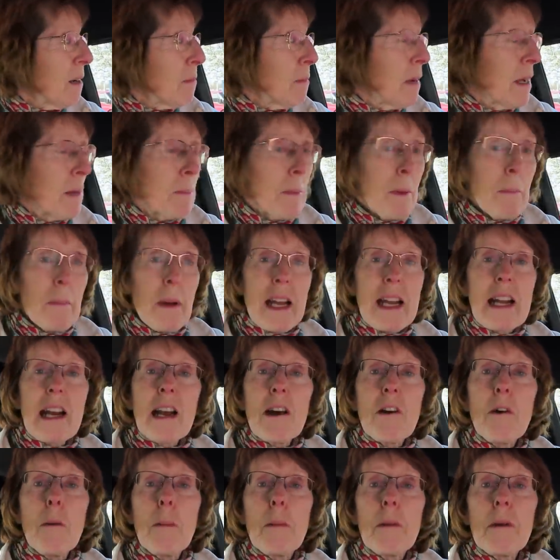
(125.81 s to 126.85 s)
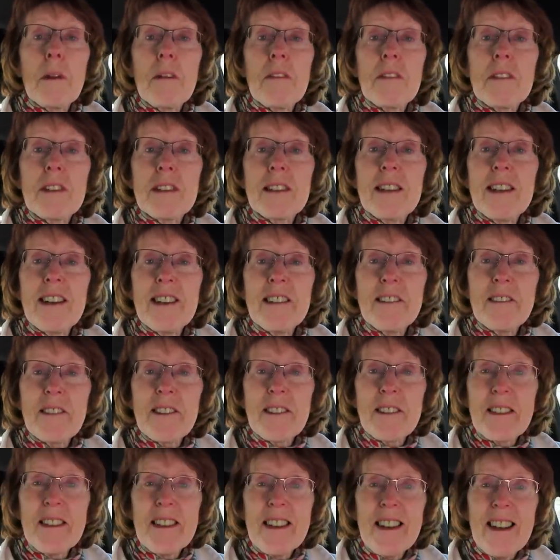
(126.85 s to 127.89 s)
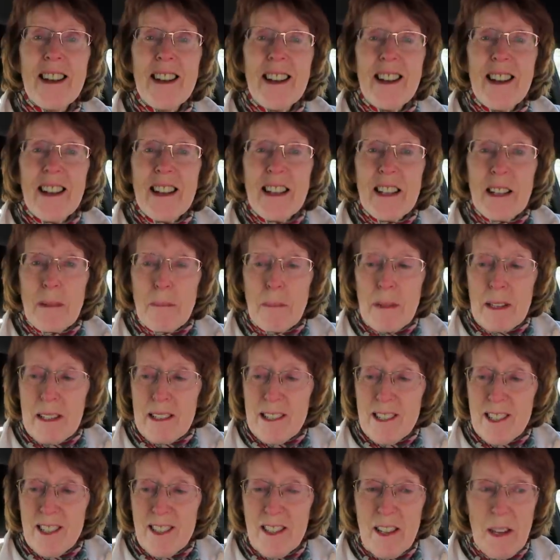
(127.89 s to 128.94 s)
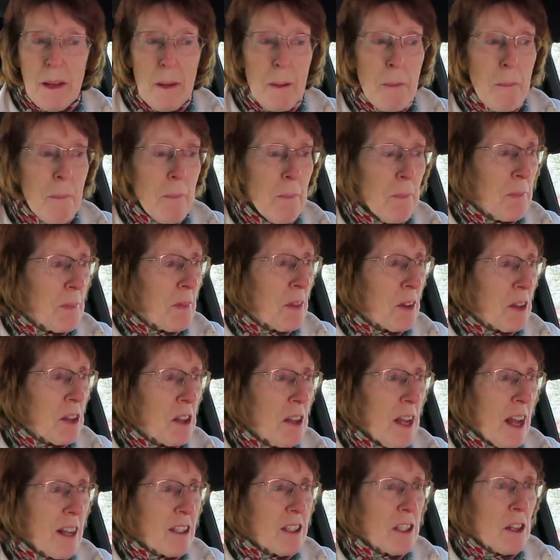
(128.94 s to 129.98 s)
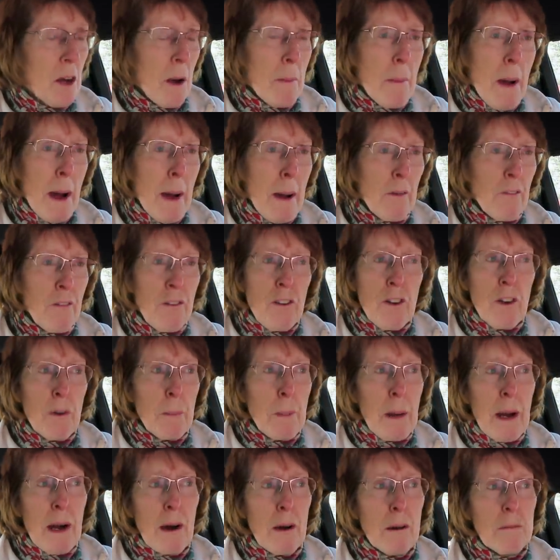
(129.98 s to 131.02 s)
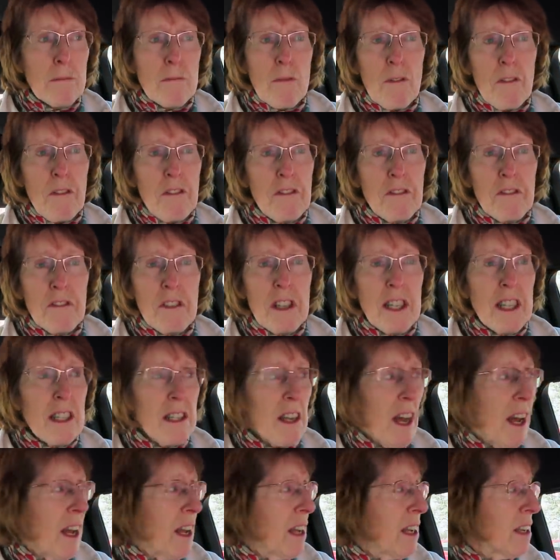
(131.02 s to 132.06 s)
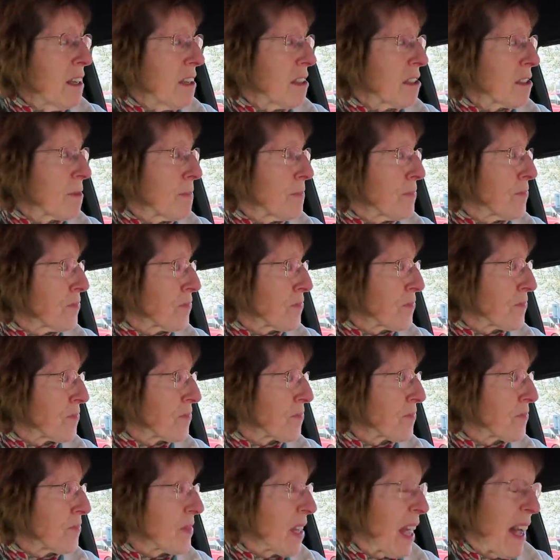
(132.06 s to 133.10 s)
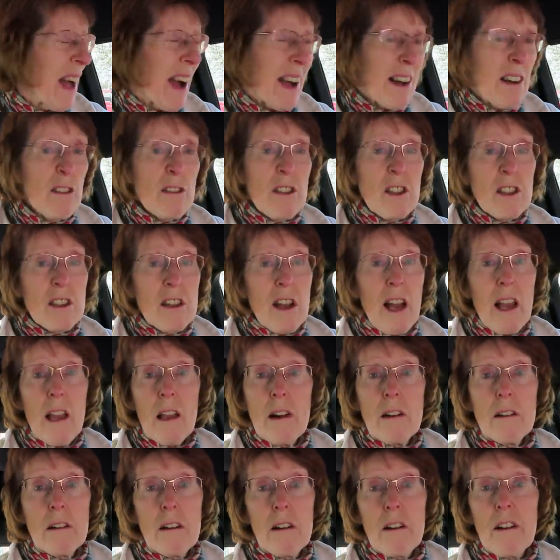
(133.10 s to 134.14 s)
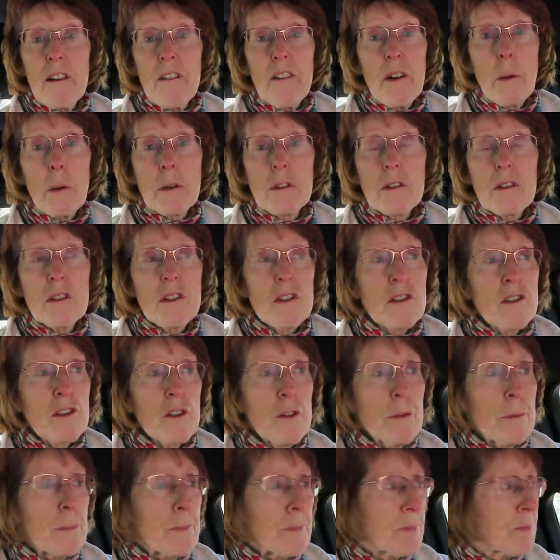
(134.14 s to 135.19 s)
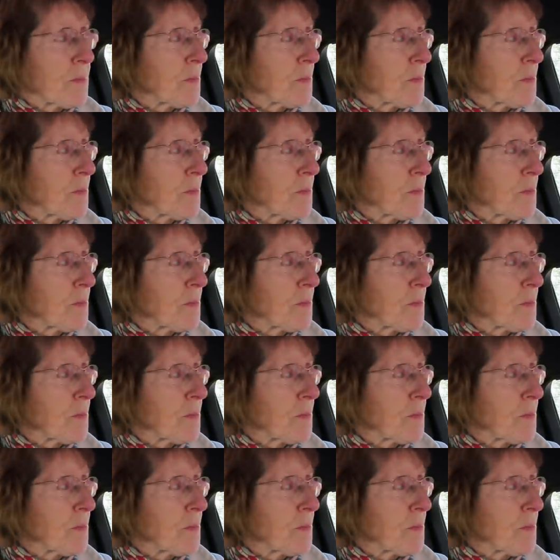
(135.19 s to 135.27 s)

Maybe make a couple of videos. But so I'm out for about 3 days. I could stay longer if I wanted to.